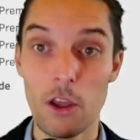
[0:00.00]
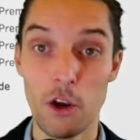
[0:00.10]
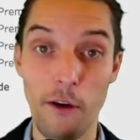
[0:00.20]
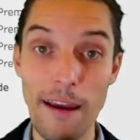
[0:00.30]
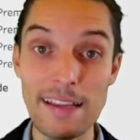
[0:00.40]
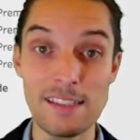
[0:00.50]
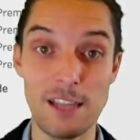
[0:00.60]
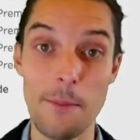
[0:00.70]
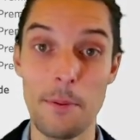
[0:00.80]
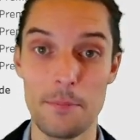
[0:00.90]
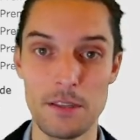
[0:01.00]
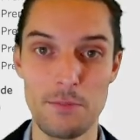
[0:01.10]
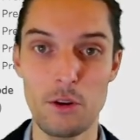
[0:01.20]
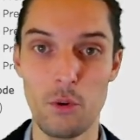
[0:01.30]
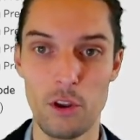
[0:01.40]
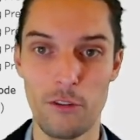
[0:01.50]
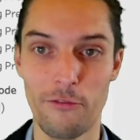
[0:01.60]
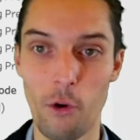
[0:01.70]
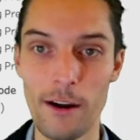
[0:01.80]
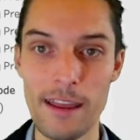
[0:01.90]
greatest step up is between your
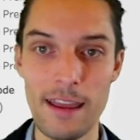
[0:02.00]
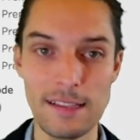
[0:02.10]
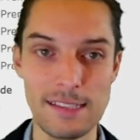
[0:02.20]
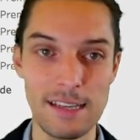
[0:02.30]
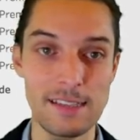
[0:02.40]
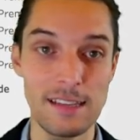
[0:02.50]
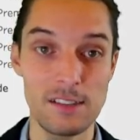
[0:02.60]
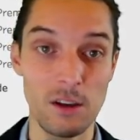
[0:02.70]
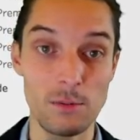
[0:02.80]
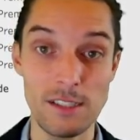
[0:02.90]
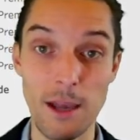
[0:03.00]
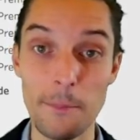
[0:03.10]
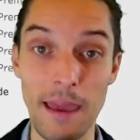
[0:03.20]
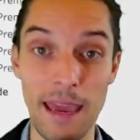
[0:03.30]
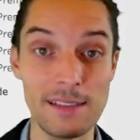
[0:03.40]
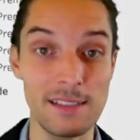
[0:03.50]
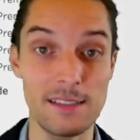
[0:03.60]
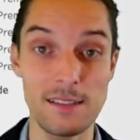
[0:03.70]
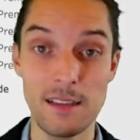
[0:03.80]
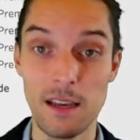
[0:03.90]
40 and 60. And so in some cases,